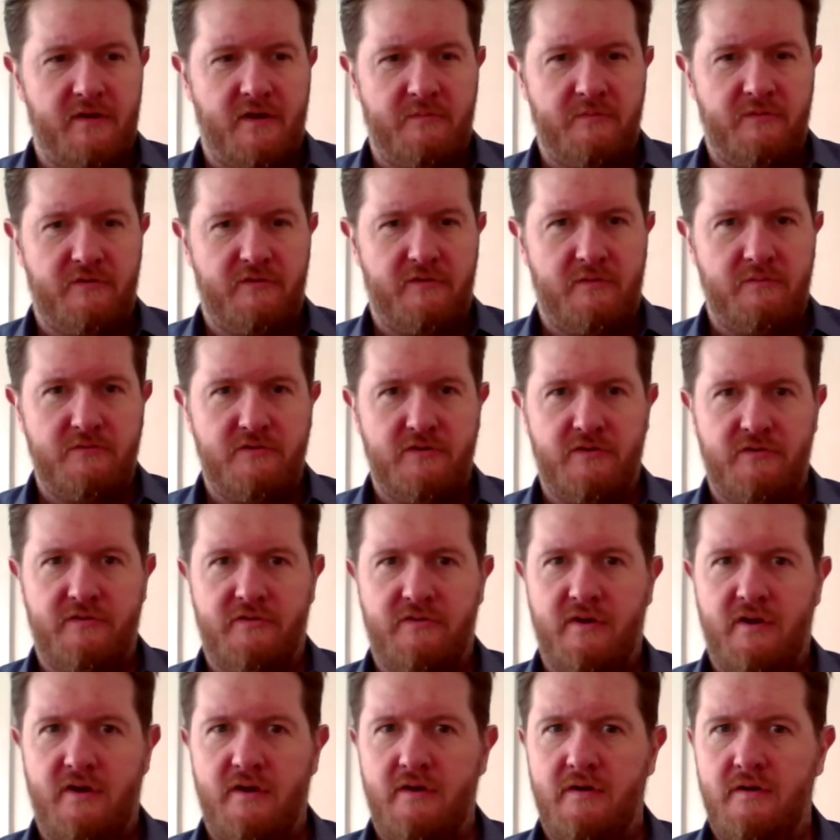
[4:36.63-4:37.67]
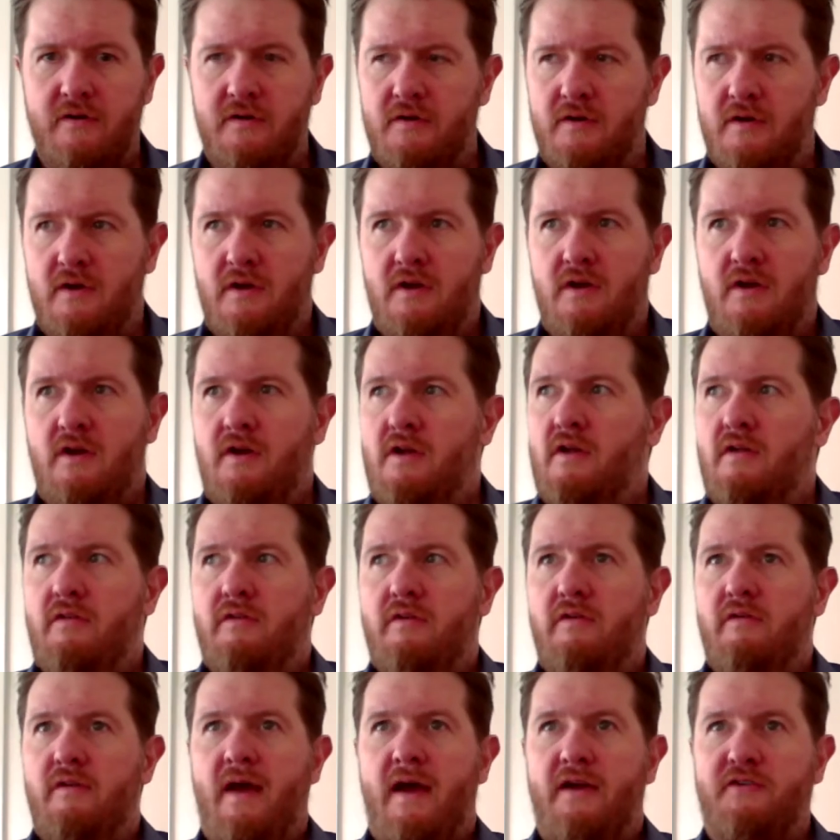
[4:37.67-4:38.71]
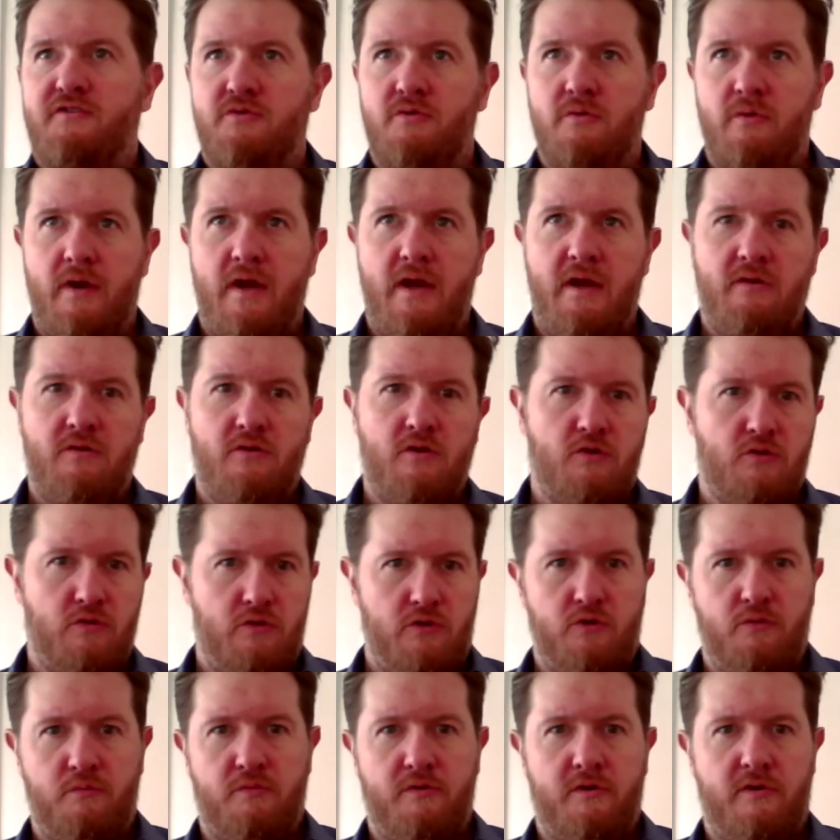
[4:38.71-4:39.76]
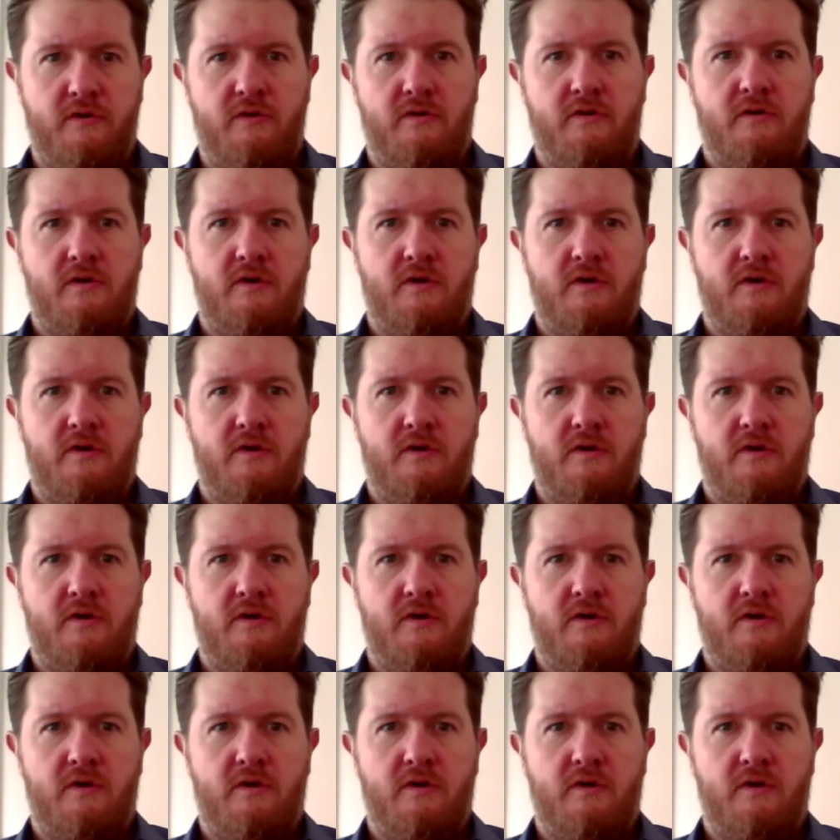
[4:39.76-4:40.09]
comes from just the natural in-group